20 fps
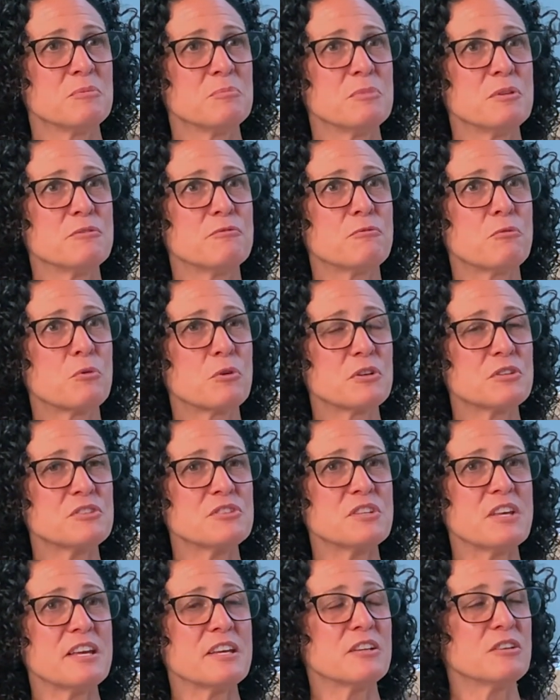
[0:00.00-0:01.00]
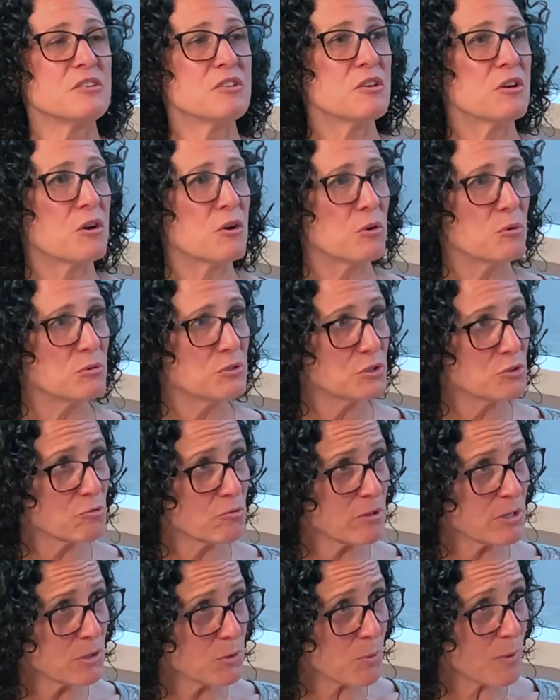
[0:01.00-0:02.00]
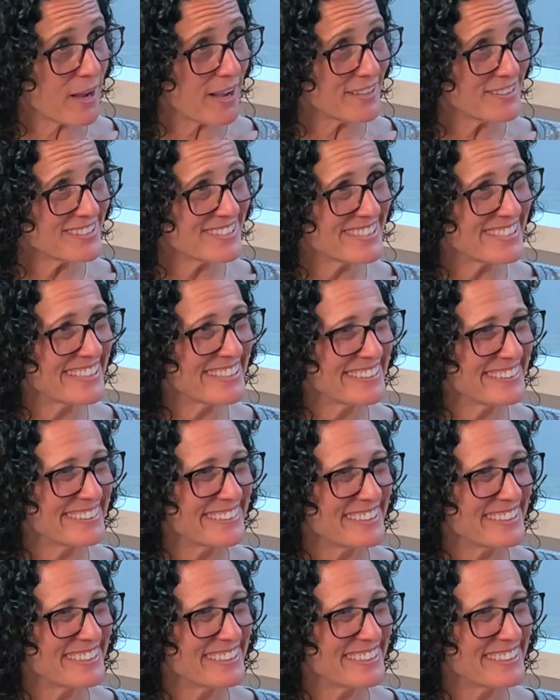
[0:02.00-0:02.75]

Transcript: before saying no to request